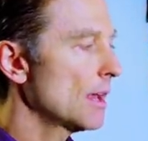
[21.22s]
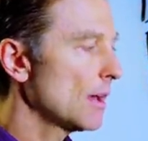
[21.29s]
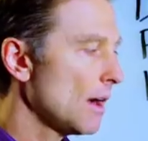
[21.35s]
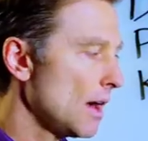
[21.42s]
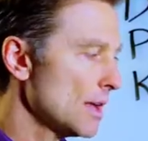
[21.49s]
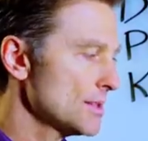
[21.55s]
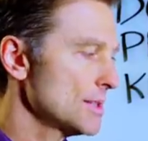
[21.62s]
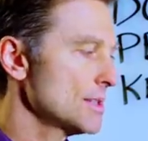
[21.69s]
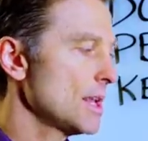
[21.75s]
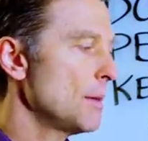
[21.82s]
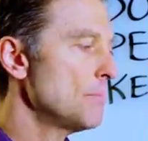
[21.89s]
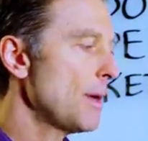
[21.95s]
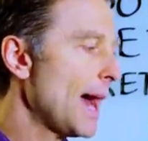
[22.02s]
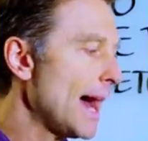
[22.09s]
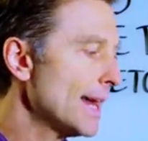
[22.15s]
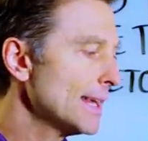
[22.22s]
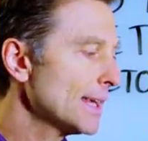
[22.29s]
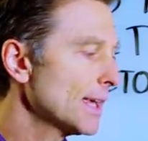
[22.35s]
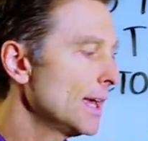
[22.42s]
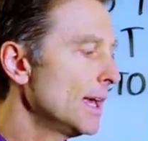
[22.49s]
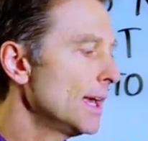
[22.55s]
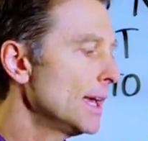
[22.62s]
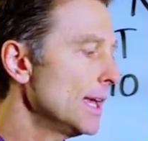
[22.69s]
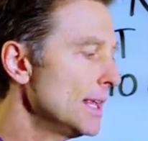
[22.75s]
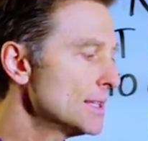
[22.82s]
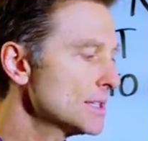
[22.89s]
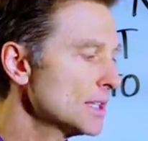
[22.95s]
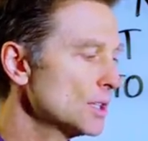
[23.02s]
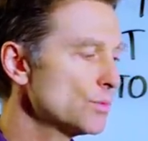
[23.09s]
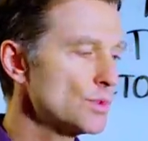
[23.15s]
causes hepatic
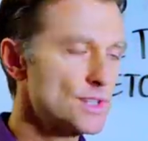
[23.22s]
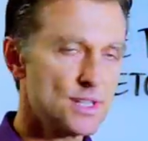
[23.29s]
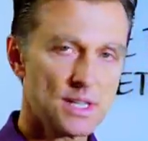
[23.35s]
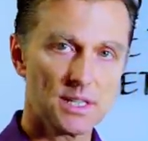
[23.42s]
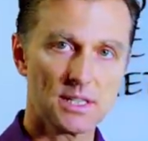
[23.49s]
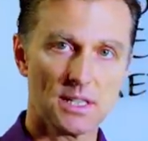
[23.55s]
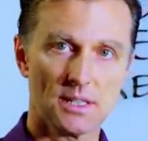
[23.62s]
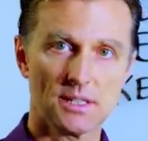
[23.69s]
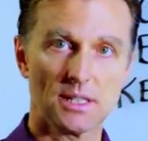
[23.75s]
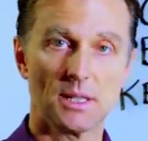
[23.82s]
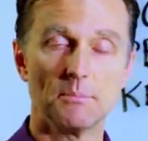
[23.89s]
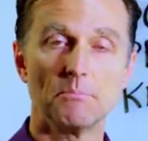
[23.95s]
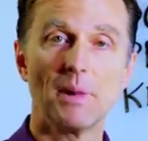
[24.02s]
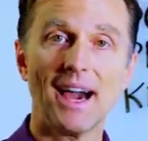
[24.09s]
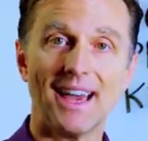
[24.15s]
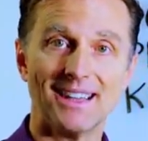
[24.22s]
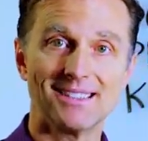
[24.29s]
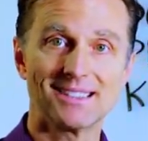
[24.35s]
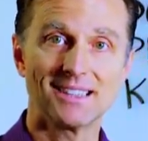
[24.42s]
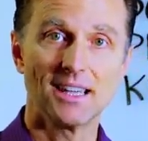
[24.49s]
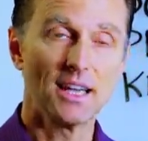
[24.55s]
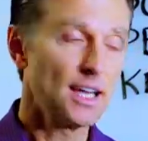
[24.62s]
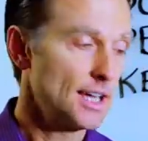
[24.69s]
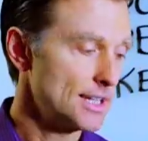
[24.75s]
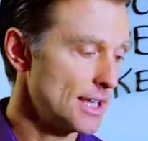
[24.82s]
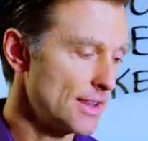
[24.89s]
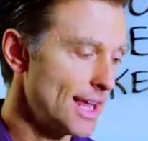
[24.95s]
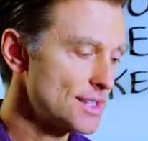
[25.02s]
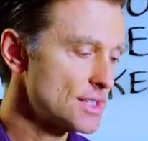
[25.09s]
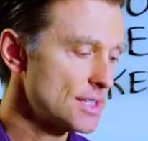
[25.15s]
insulin resistance in mice.
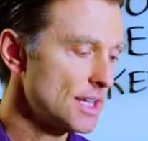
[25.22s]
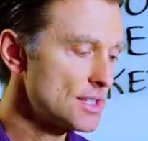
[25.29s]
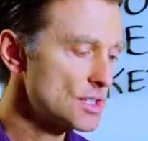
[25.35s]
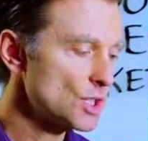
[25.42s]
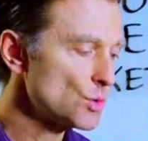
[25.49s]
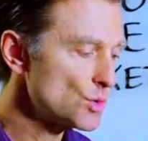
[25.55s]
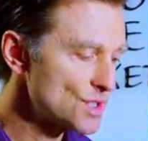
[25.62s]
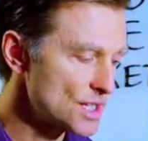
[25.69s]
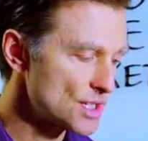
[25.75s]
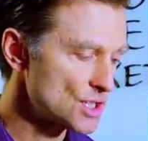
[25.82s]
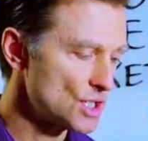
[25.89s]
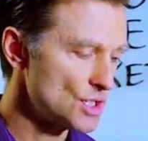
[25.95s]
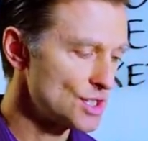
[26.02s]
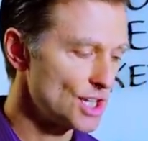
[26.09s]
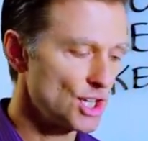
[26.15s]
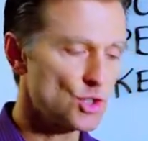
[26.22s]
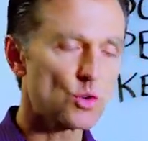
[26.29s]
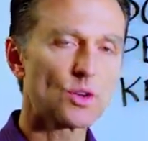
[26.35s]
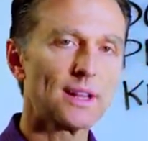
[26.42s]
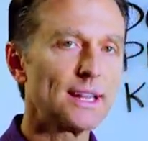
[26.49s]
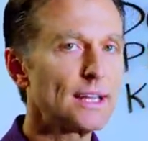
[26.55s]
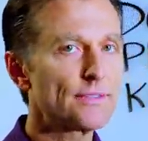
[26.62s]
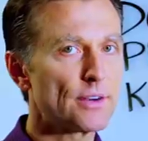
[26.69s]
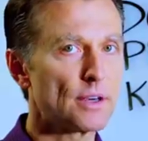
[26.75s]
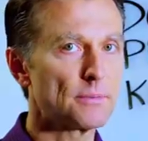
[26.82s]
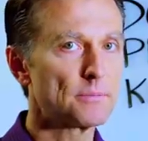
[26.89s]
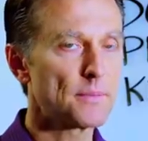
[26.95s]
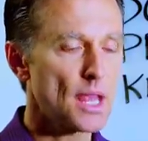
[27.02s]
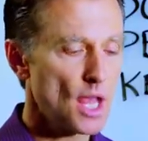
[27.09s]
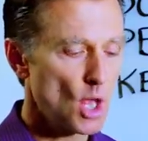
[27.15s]
Now that's insulin resistance in your
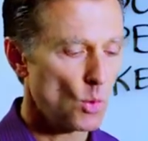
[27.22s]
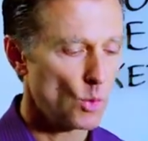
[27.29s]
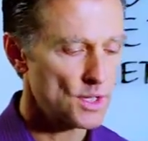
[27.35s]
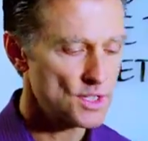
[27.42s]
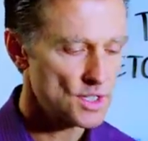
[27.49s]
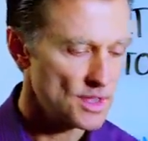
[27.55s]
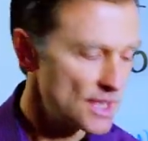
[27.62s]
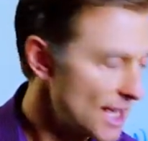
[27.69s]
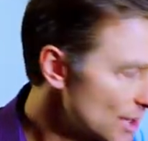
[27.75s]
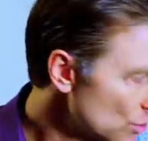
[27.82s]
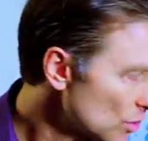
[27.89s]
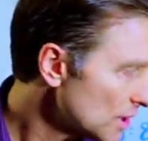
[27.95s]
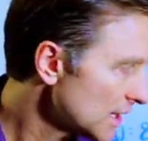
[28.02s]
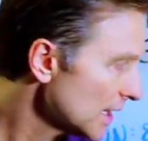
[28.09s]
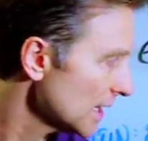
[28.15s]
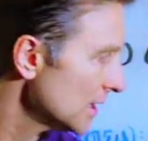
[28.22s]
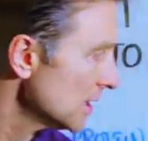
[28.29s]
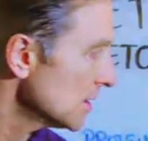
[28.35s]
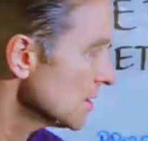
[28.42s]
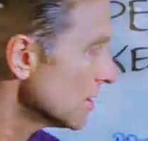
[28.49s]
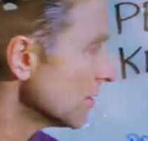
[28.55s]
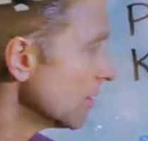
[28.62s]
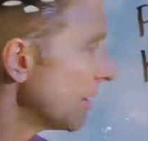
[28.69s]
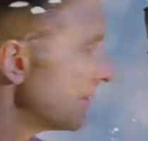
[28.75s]
liver, which then will lead to